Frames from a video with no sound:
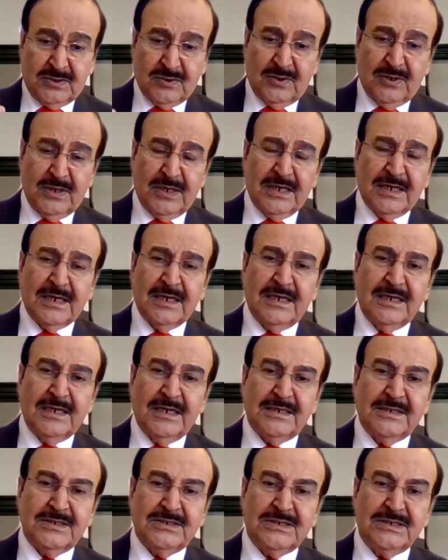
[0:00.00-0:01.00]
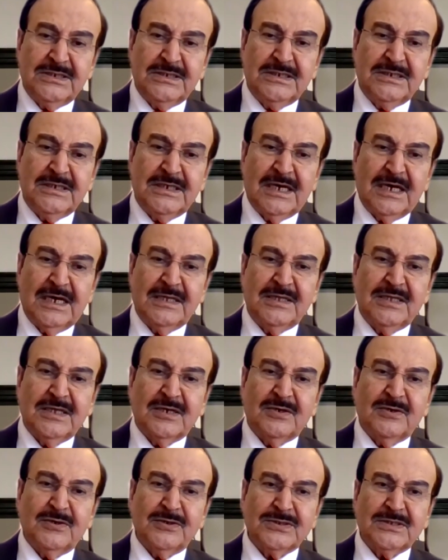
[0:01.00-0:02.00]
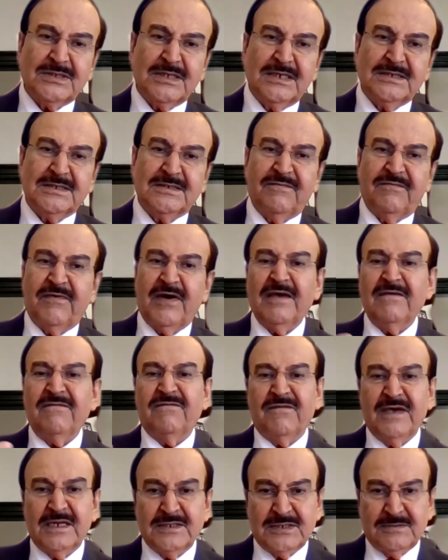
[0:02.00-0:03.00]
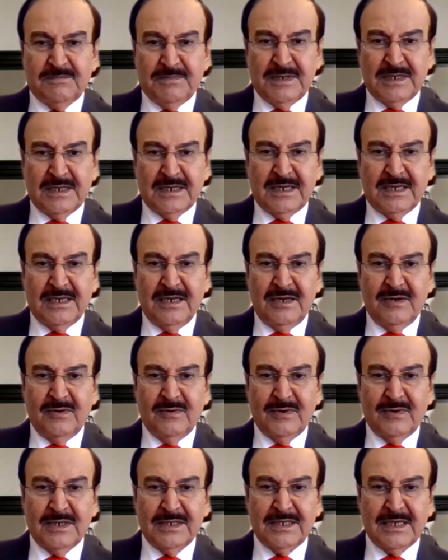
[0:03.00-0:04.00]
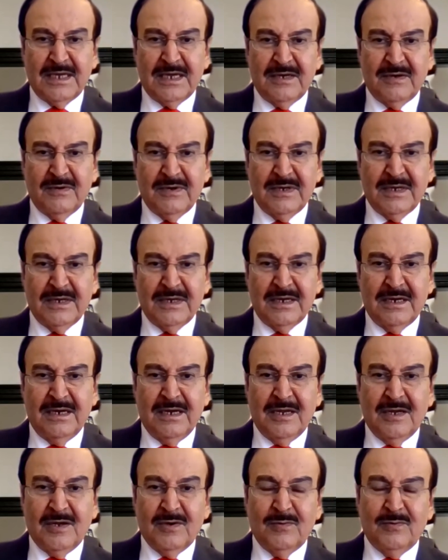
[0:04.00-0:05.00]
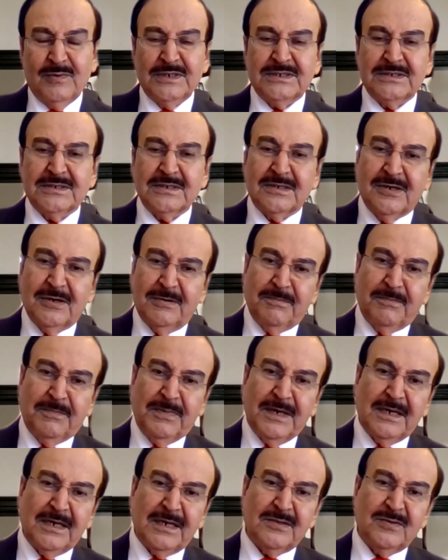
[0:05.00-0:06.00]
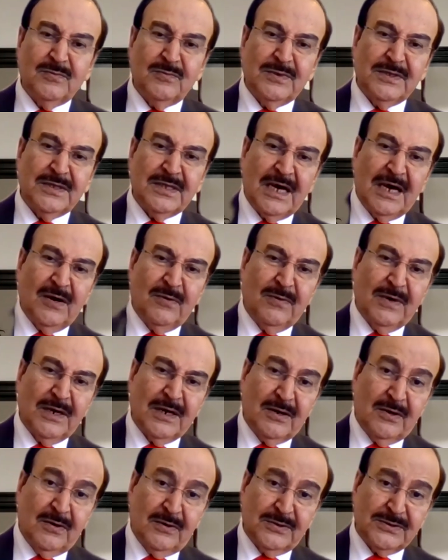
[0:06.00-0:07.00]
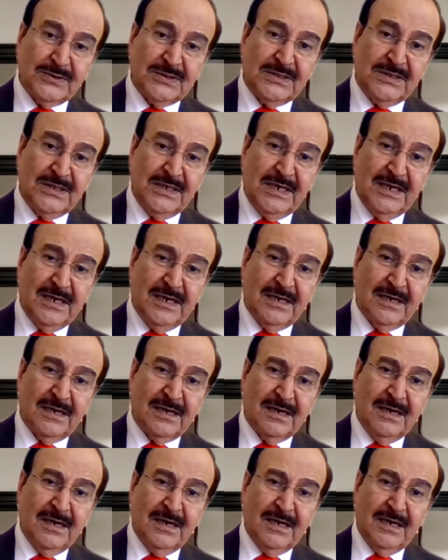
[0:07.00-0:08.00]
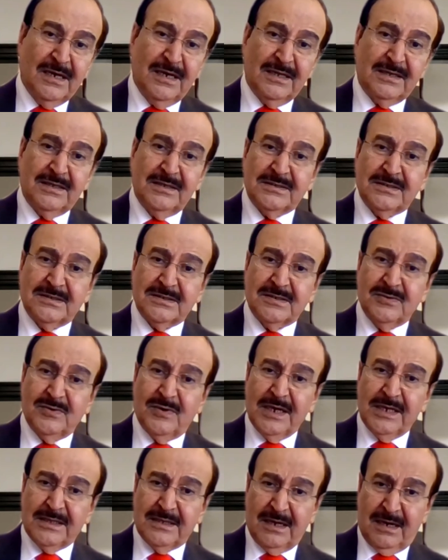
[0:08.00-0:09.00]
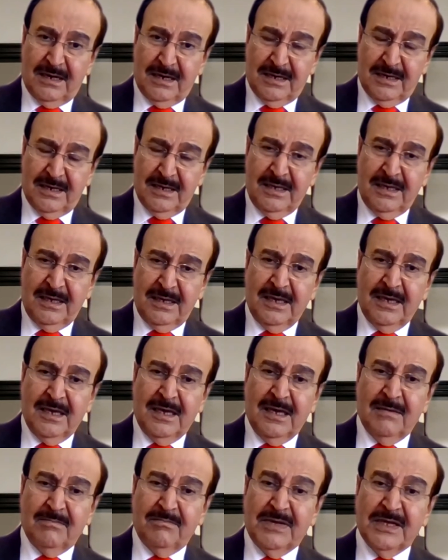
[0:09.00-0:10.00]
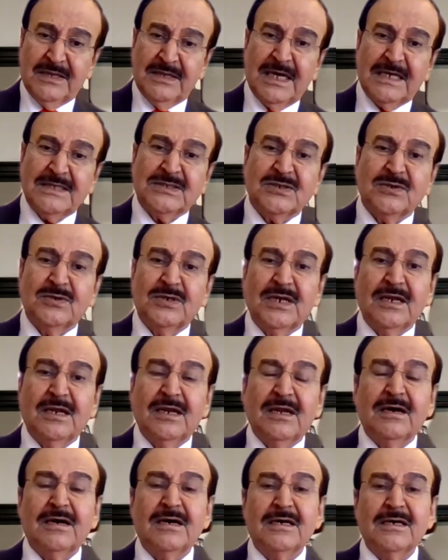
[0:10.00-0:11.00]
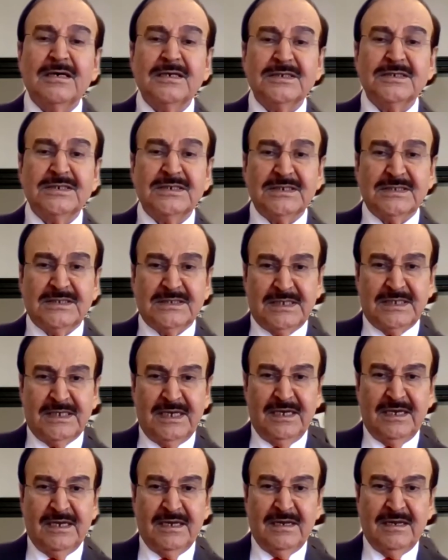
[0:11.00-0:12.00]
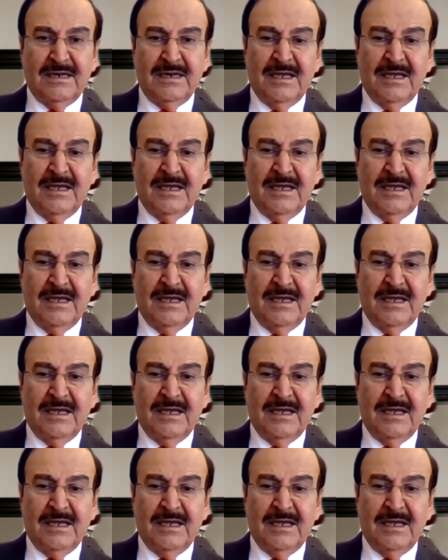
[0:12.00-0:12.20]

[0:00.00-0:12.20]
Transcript: solar energy, and the cost is 5 fils per kilowatt hour, which compared with our cost here, it is quite high. Yeah. But that's on a large scale.